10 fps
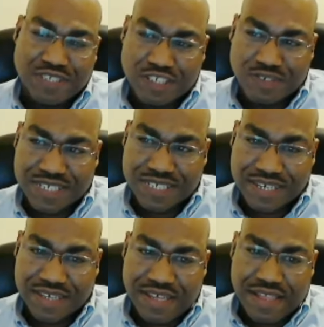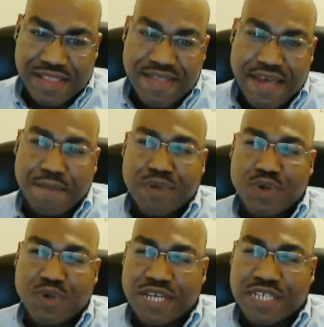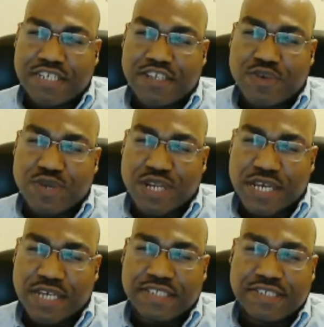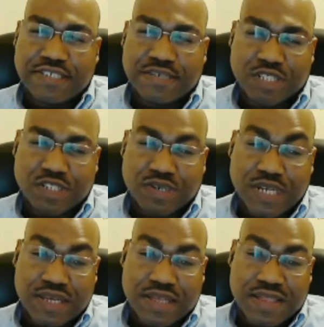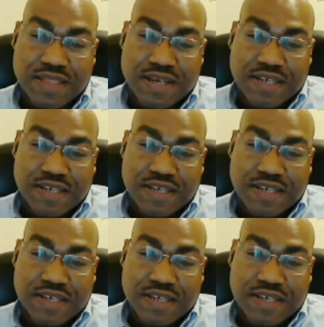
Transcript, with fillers: addressing, that beauty is in unity, is in symmetry. Yeah.